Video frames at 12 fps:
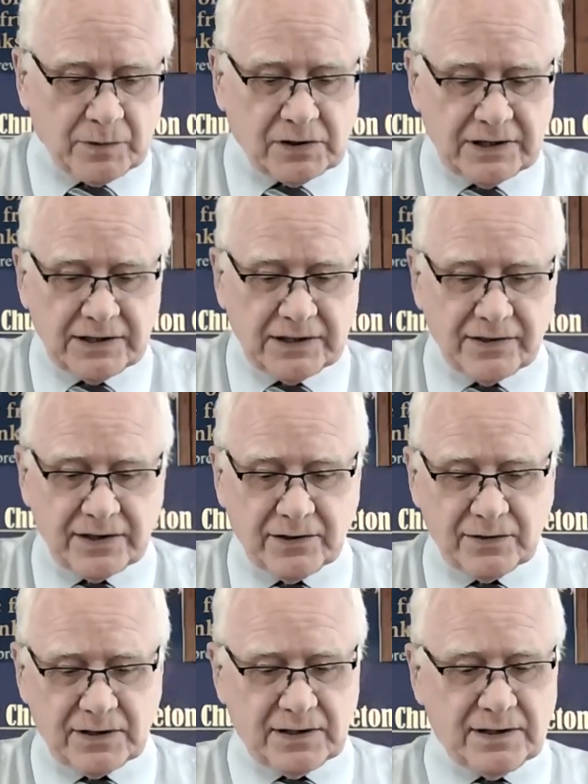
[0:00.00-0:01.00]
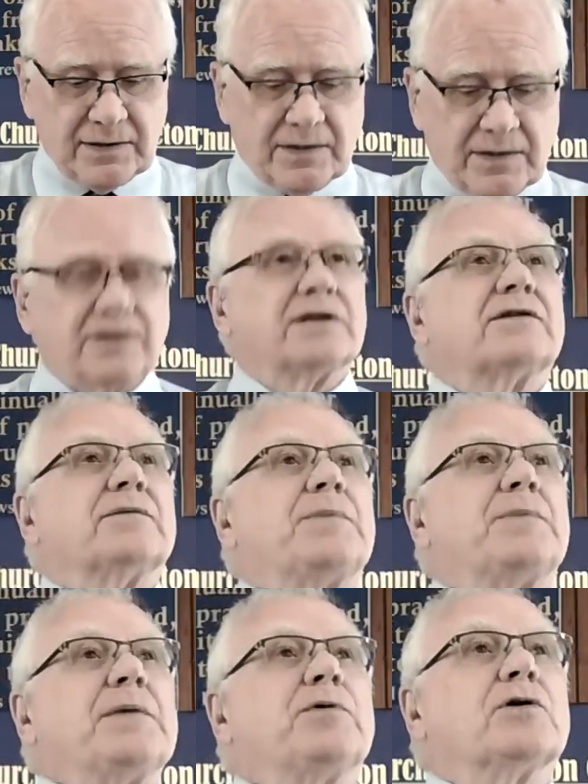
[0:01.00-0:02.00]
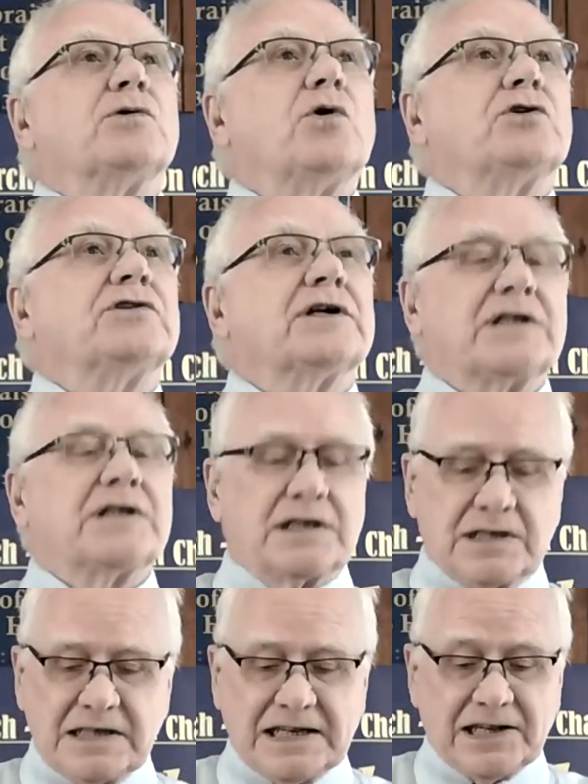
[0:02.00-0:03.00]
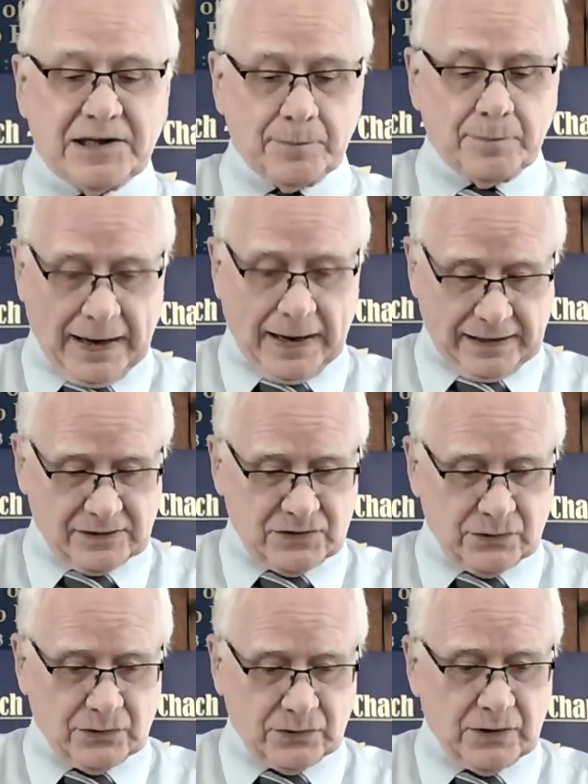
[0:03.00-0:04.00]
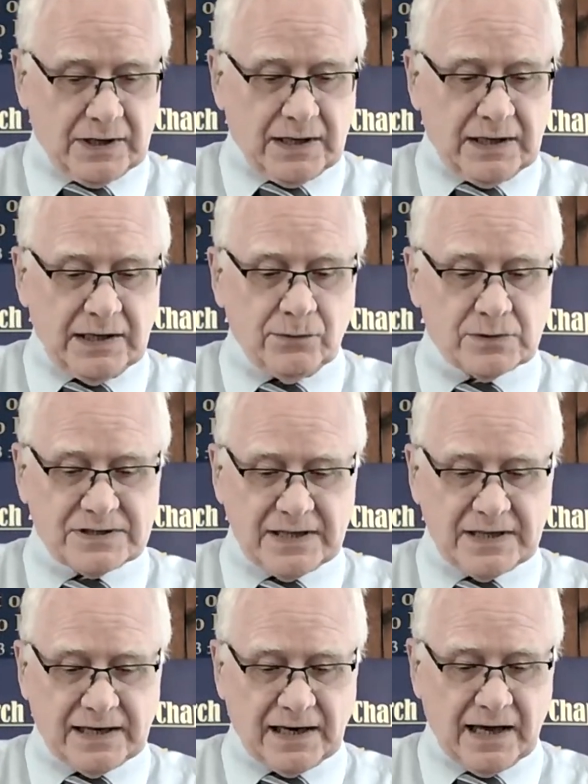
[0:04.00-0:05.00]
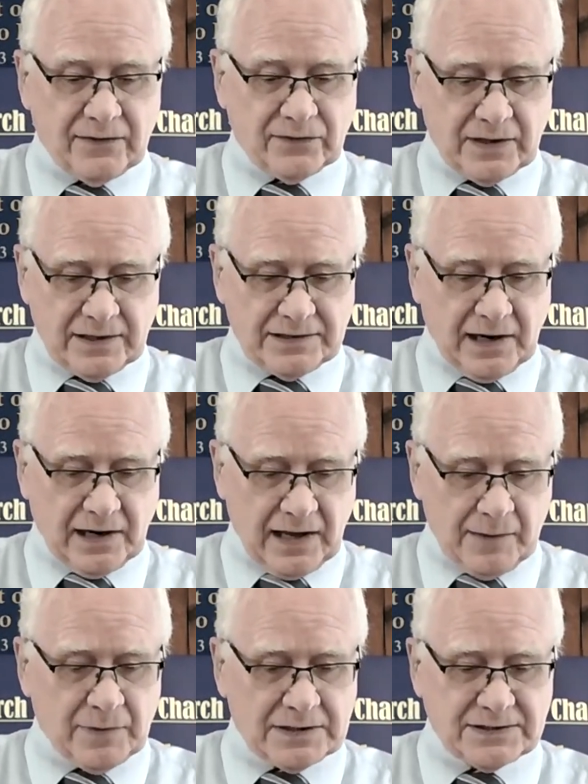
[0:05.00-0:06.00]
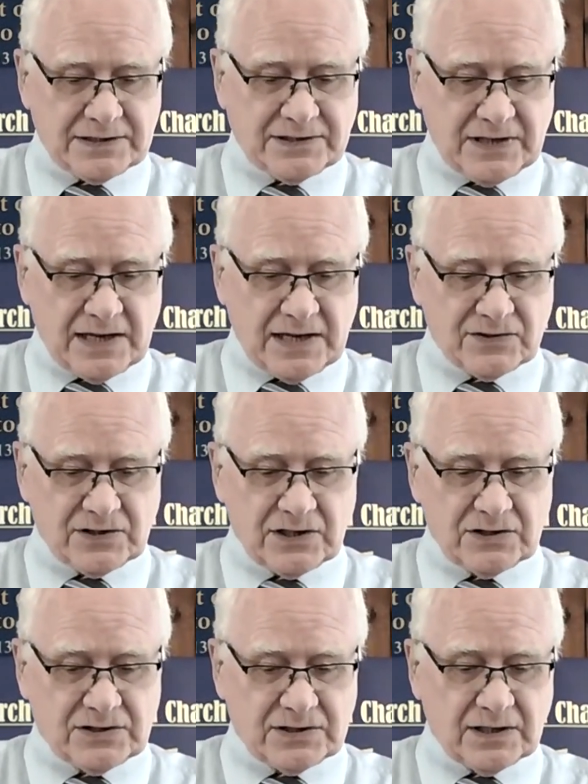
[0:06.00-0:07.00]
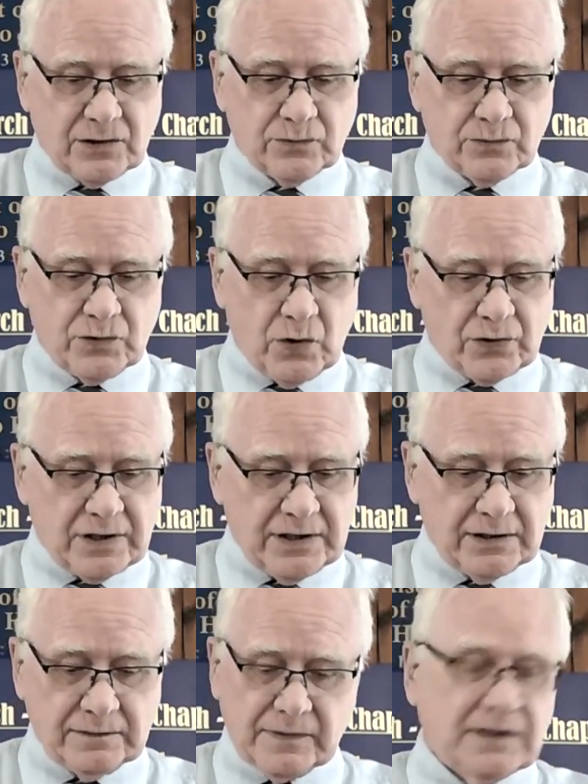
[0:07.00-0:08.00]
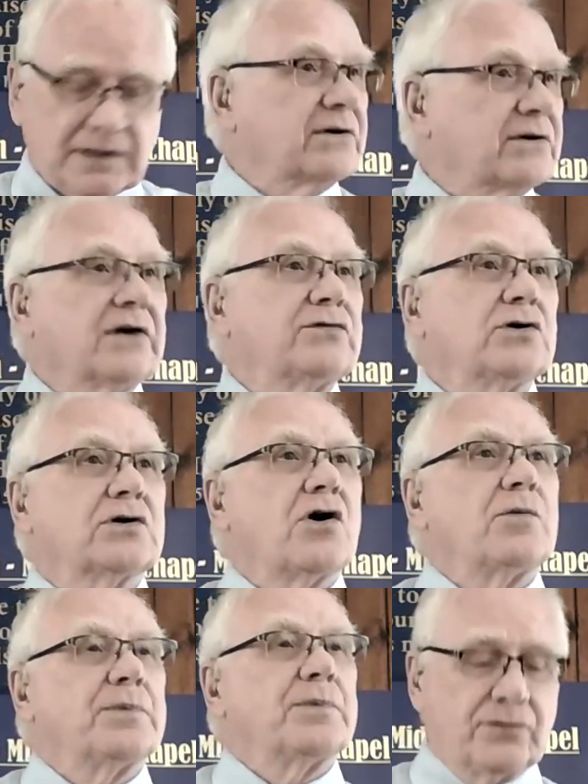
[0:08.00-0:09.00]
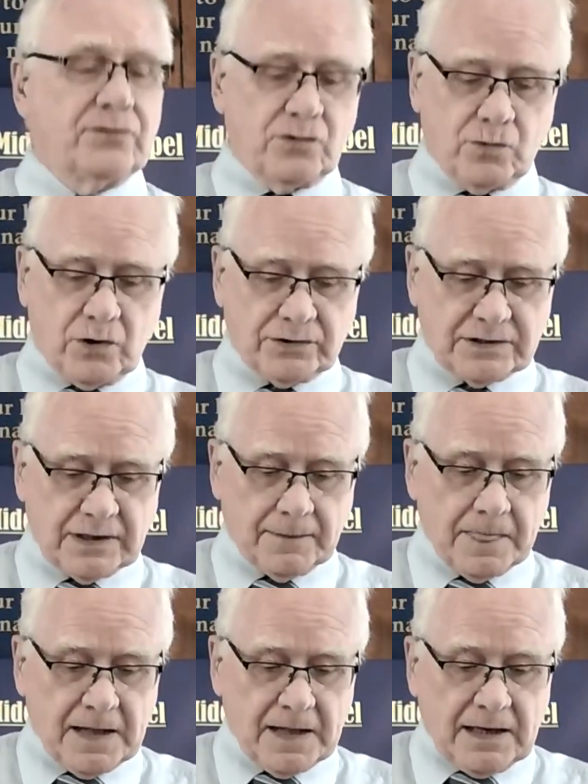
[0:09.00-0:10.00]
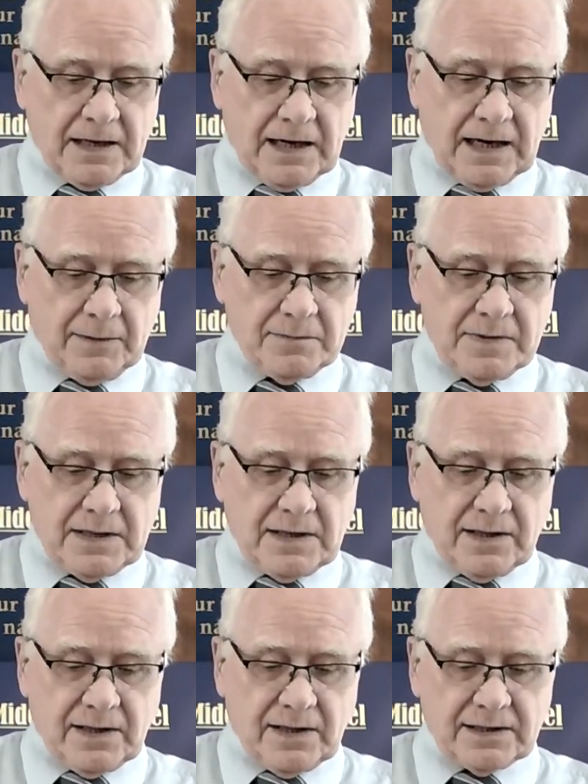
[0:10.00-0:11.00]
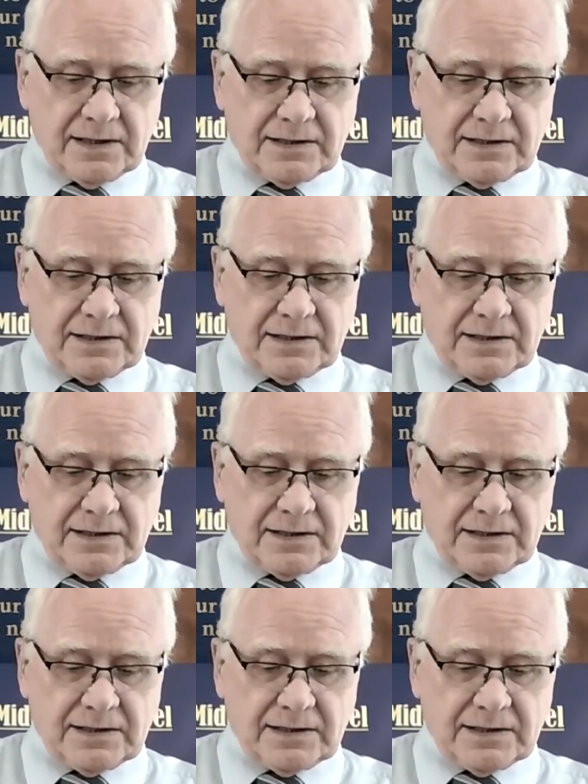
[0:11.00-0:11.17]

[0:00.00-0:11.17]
became clear that the people who owned it needed it back. So He was then left in a dilemma, as he says in his little note here. I'll give you a copy if you want it. That